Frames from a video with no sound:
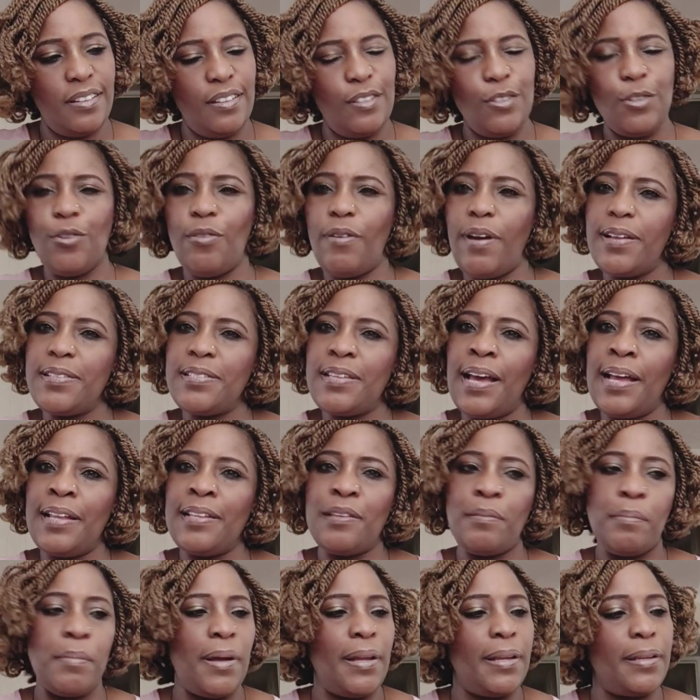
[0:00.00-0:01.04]
Your right
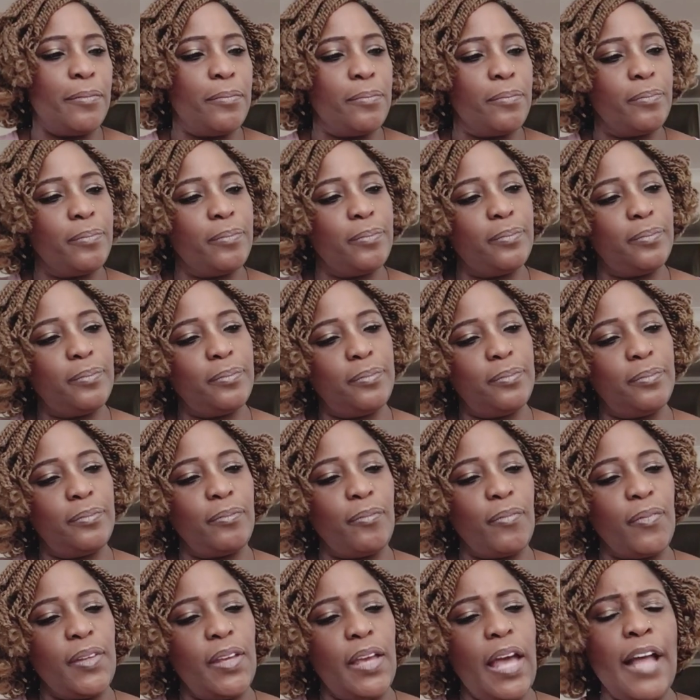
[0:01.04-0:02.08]
hand man.
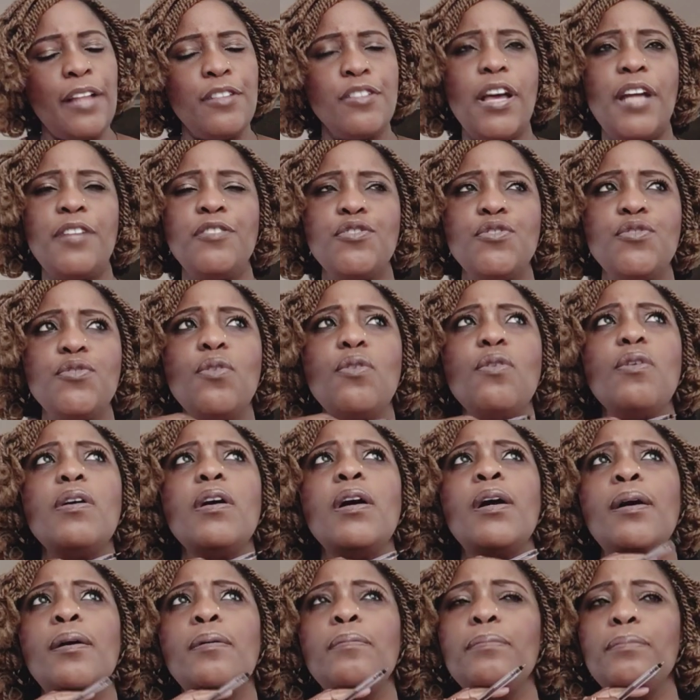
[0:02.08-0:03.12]
And you know,
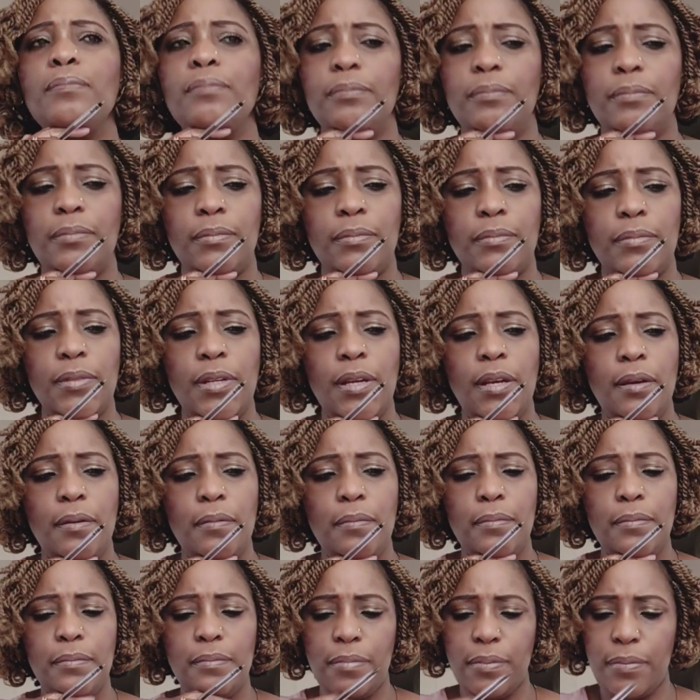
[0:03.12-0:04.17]

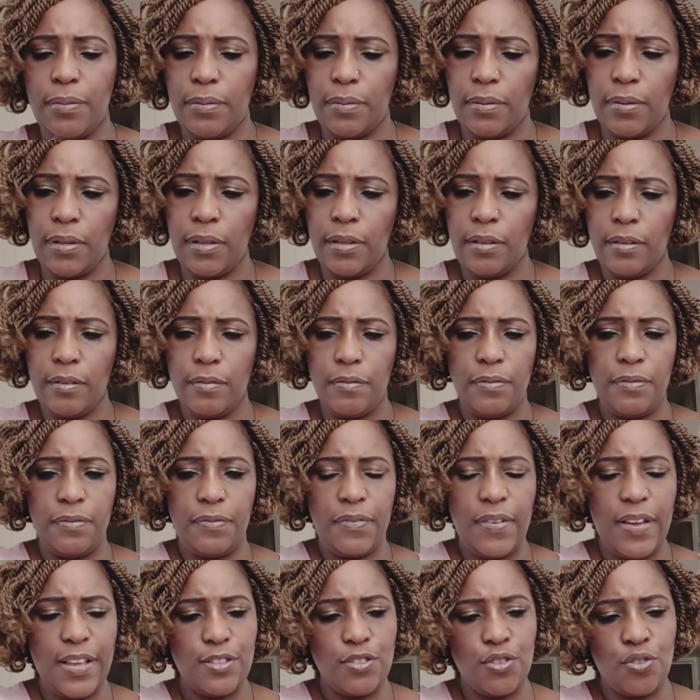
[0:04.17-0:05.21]
in
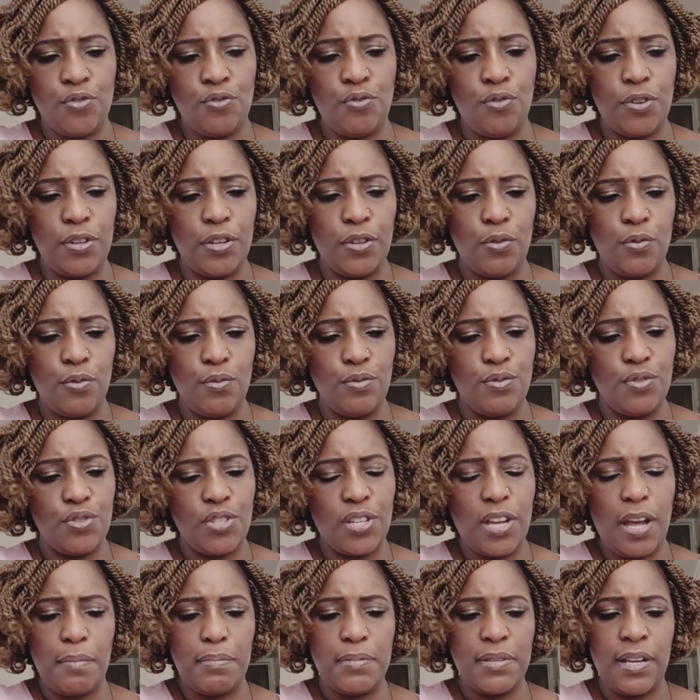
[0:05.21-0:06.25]
1 Chronicles
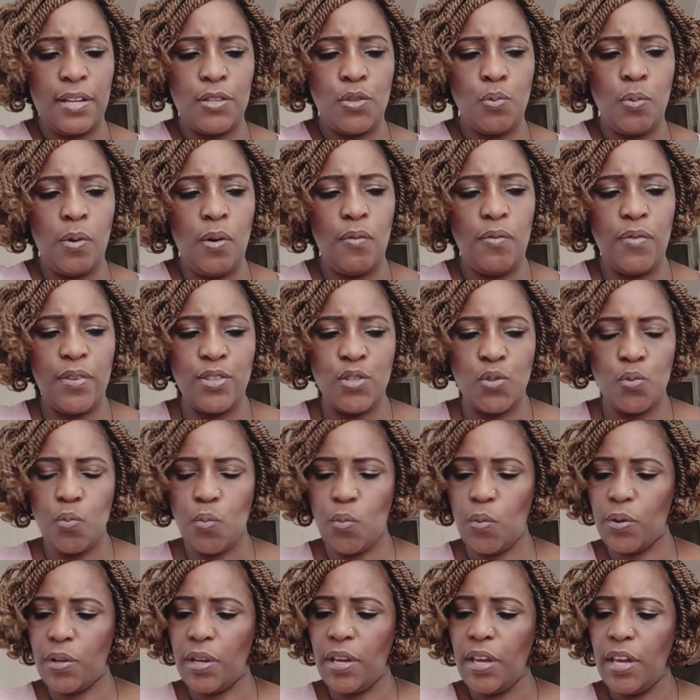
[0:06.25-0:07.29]
chapter 12 verse
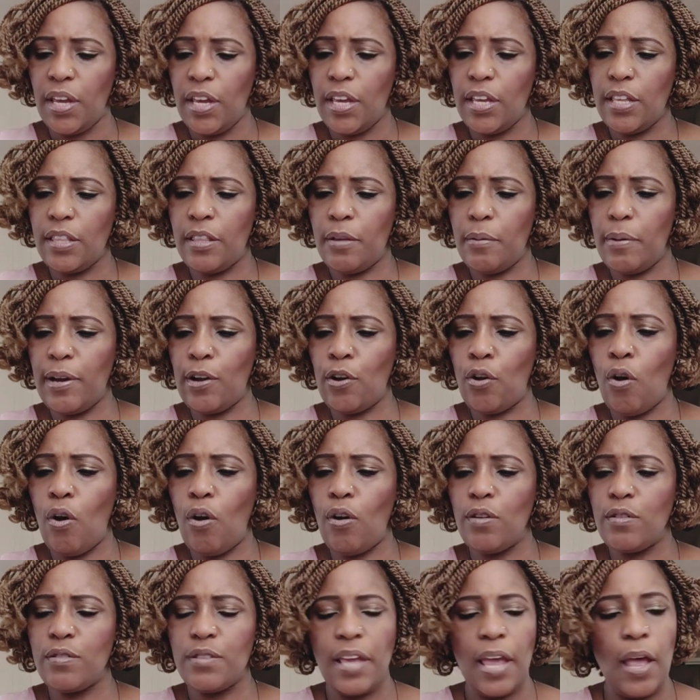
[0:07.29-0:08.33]
1, they were
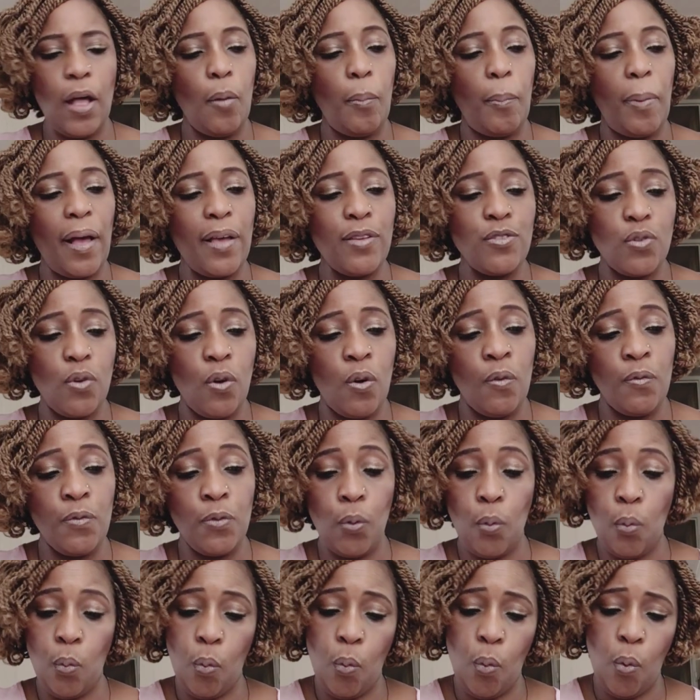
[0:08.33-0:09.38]
called helpers of
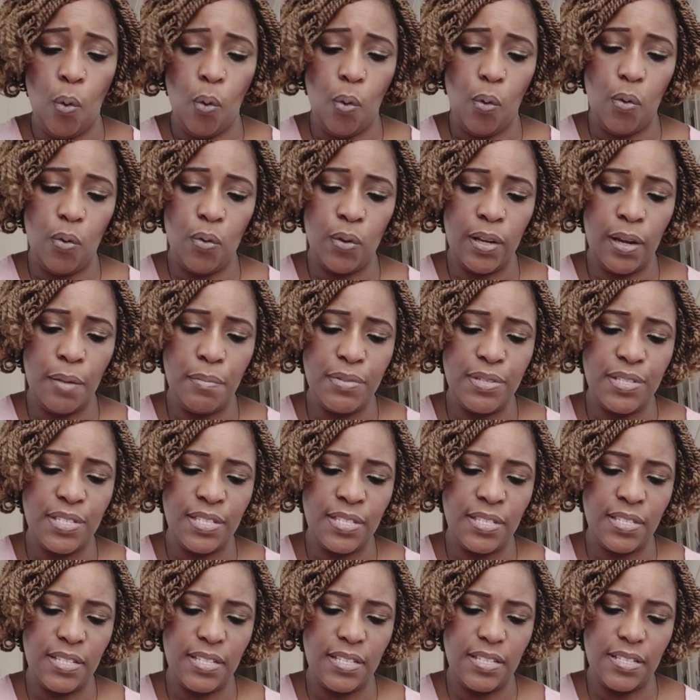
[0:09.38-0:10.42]
the war. Let me
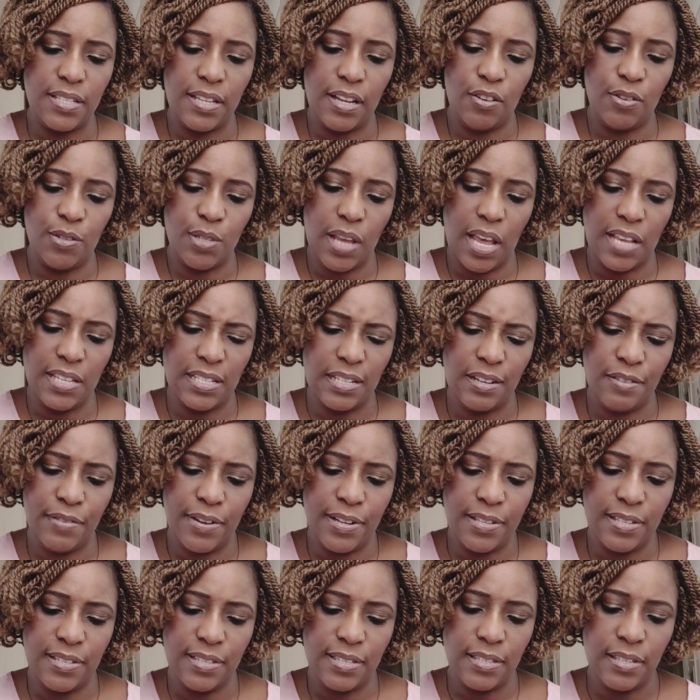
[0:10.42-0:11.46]
see, because as I
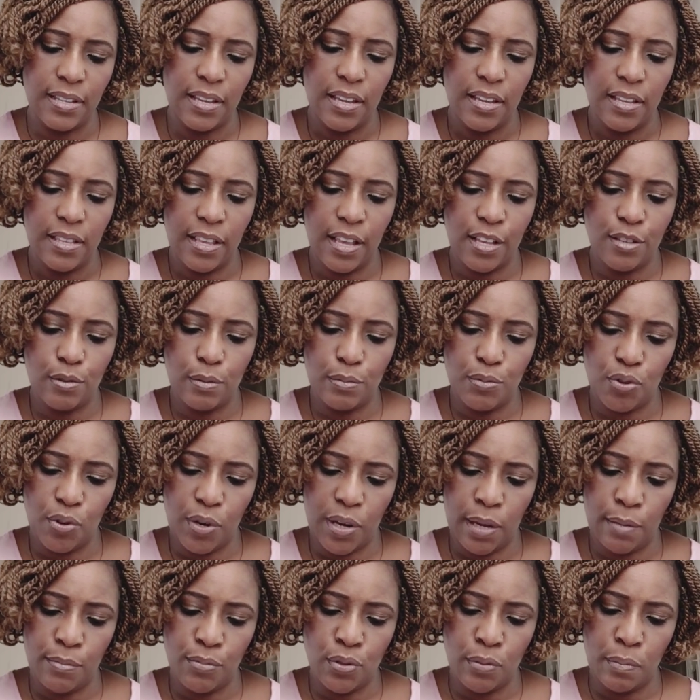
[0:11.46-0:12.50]
read this, that scripture
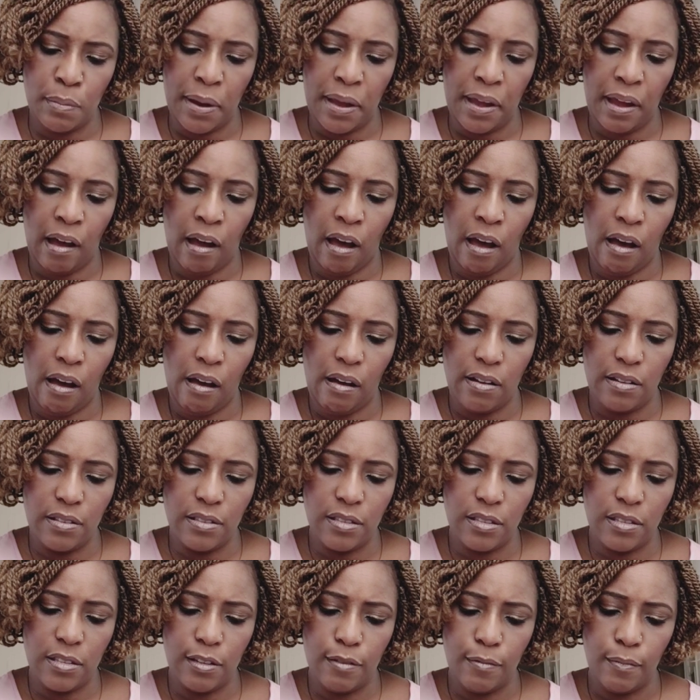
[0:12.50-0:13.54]
came to my
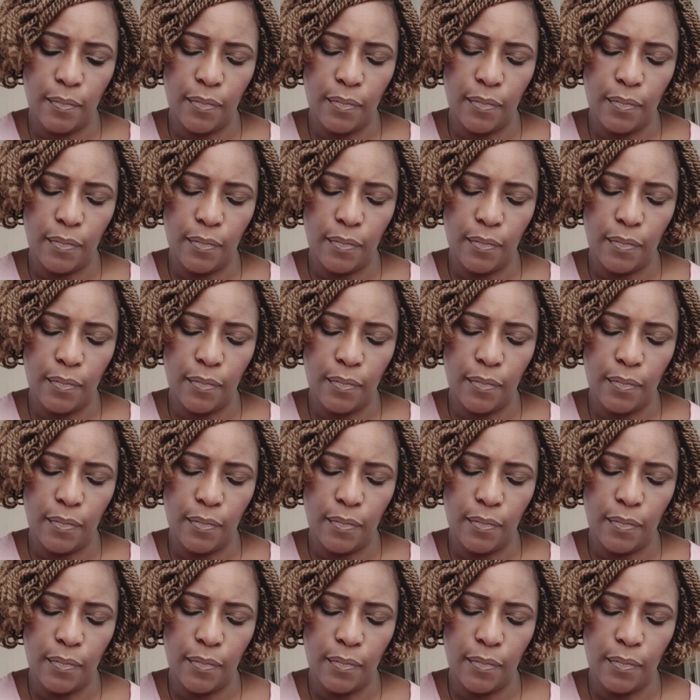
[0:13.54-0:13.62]
heart.